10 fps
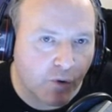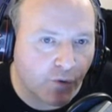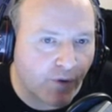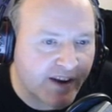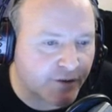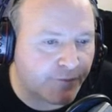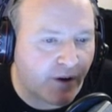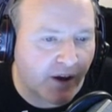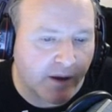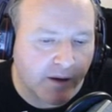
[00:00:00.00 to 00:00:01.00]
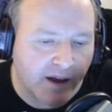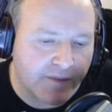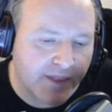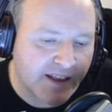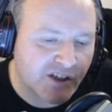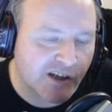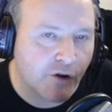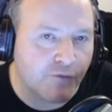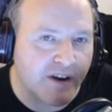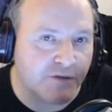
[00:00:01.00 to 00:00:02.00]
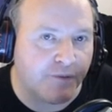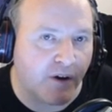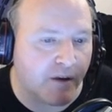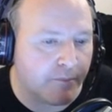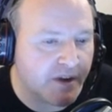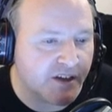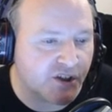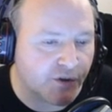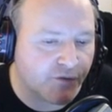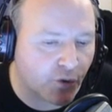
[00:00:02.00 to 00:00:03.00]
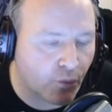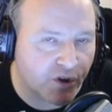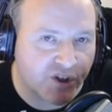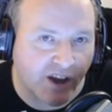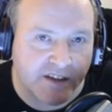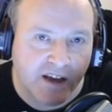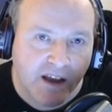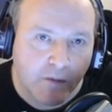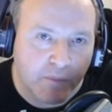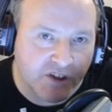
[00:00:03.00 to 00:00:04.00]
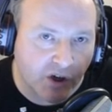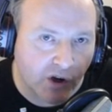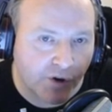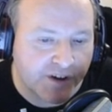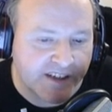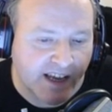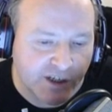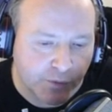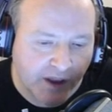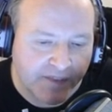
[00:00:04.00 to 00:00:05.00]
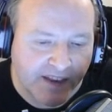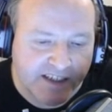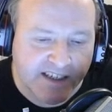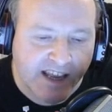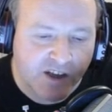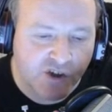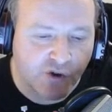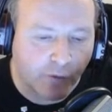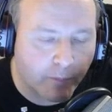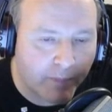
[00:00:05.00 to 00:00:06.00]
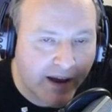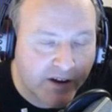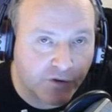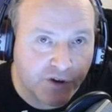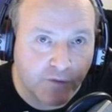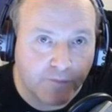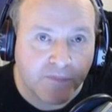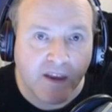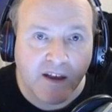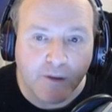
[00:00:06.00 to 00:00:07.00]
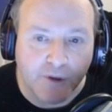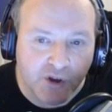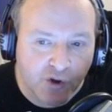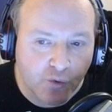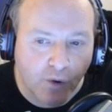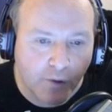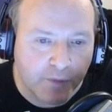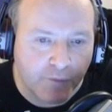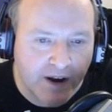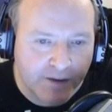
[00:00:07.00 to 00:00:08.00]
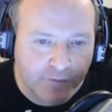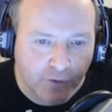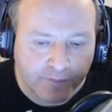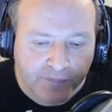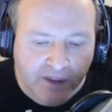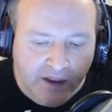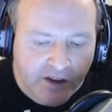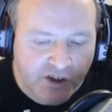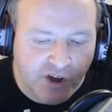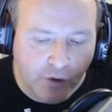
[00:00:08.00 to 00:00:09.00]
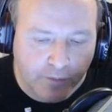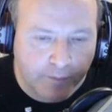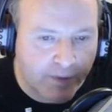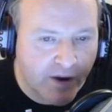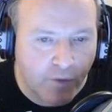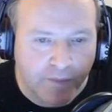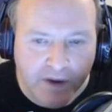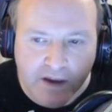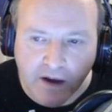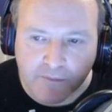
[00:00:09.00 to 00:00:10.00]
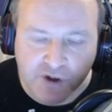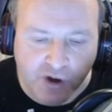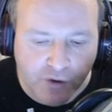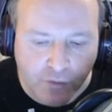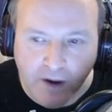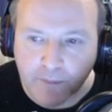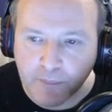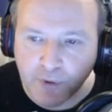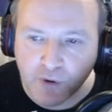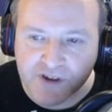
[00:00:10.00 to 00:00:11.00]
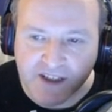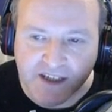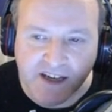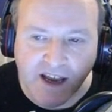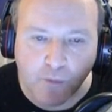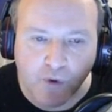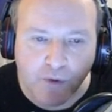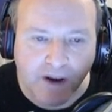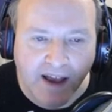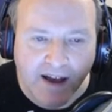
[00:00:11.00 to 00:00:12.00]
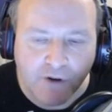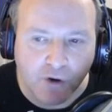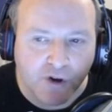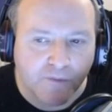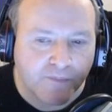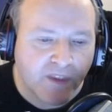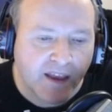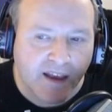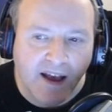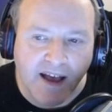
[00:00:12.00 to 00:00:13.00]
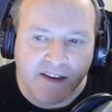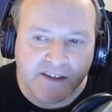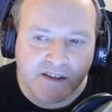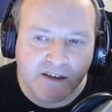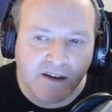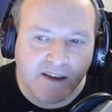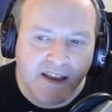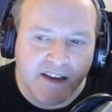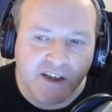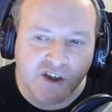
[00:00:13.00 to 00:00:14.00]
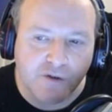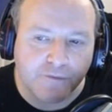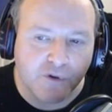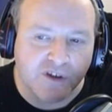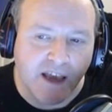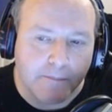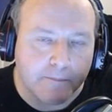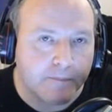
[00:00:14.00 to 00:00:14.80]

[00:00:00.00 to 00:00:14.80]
rate of fire. And that slow rate of fire means that you've got to watch out, because a lot of tanks will get that second shot back on you that you won't be ready for. So bear with me. I'm just going to pause this and we will have a look and get into the first game.